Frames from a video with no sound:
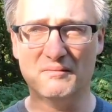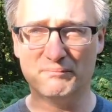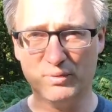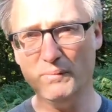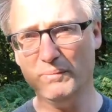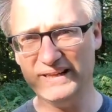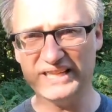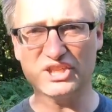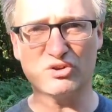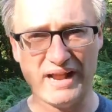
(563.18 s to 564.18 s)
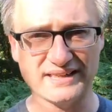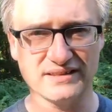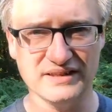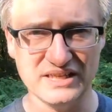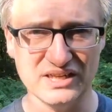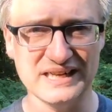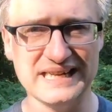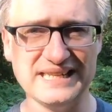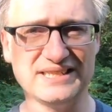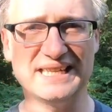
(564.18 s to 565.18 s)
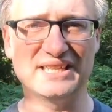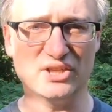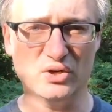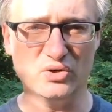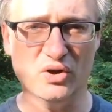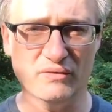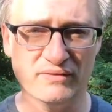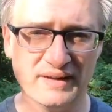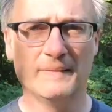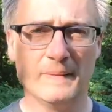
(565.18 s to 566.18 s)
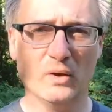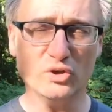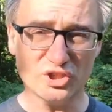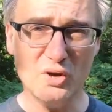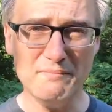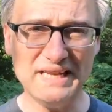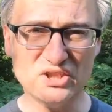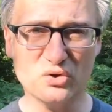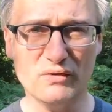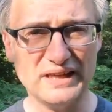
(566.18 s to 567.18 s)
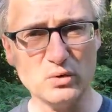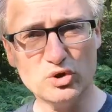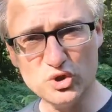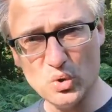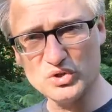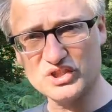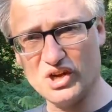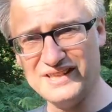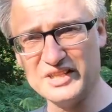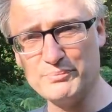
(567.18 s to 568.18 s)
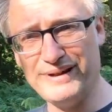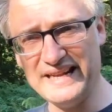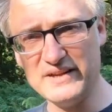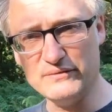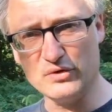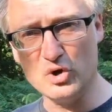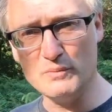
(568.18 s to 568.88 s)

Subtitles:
probably a tractor that you're going to need to get towed off. Also, make sure that your door side there's plenty of room